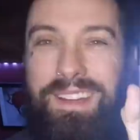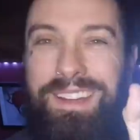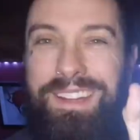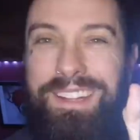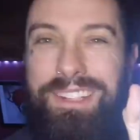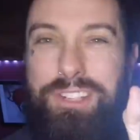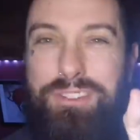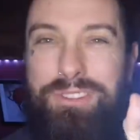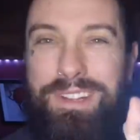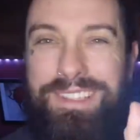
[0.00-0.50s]

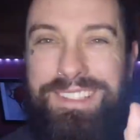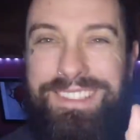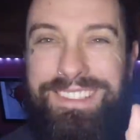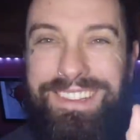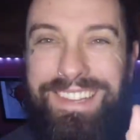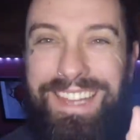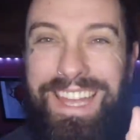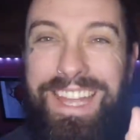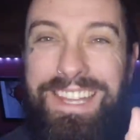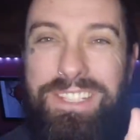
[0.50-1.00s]
A
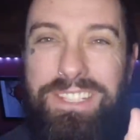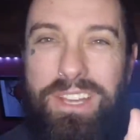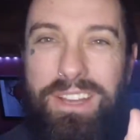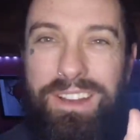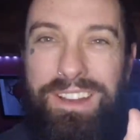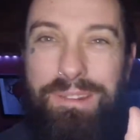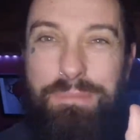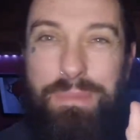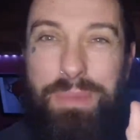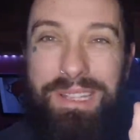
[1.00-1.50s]
translator
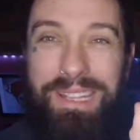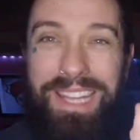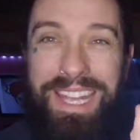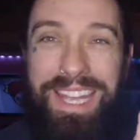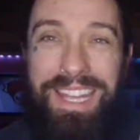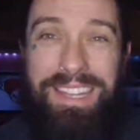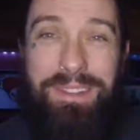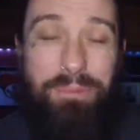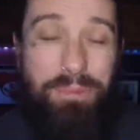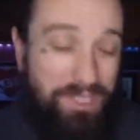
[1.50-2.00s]
built
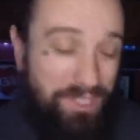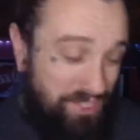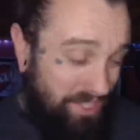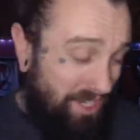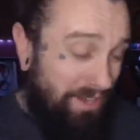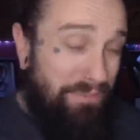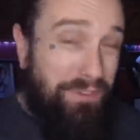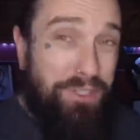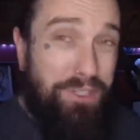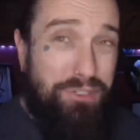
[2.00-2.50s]
in, which
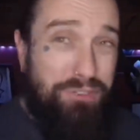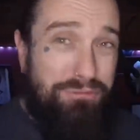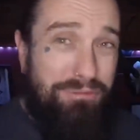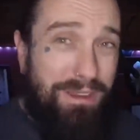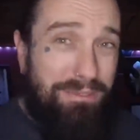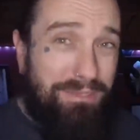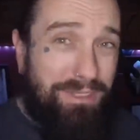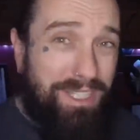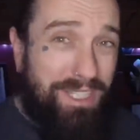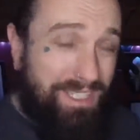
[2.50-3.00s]
if you're
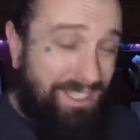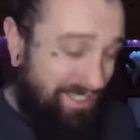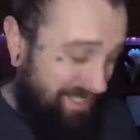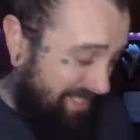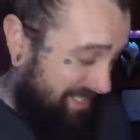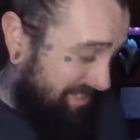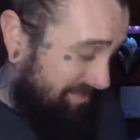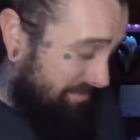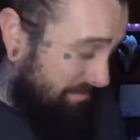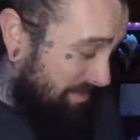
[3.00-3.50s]
traveling
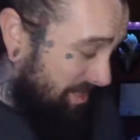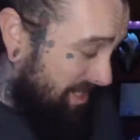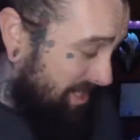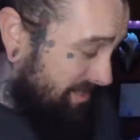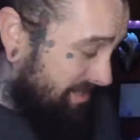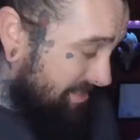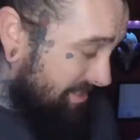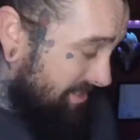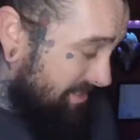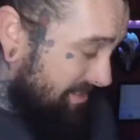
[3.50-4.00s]
is
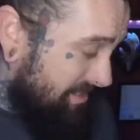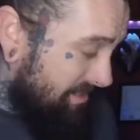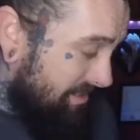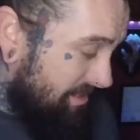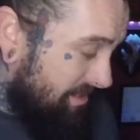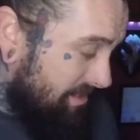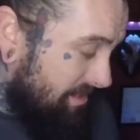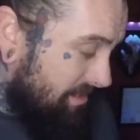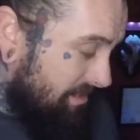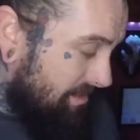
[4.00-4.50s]
amazing.
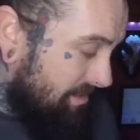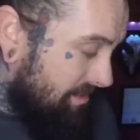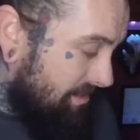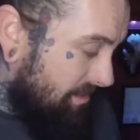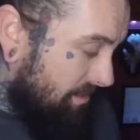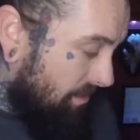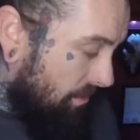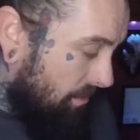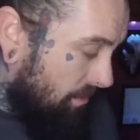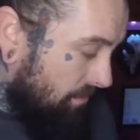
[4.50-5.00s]

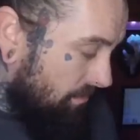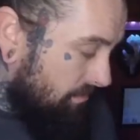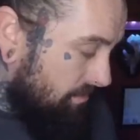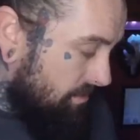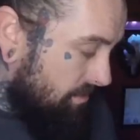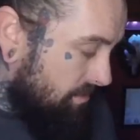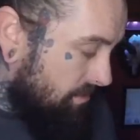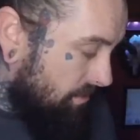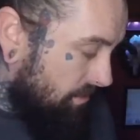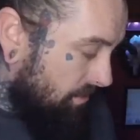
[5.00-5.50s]
Hold
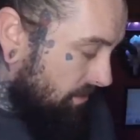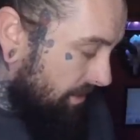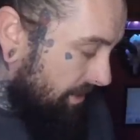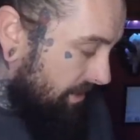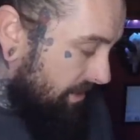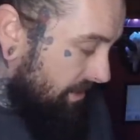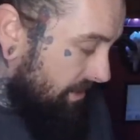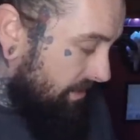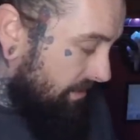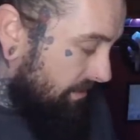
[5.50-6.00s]
to talk
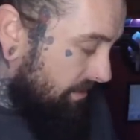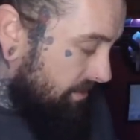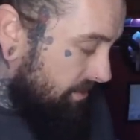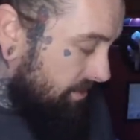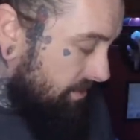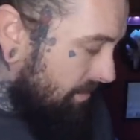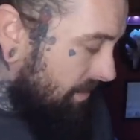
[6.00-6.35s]
in English.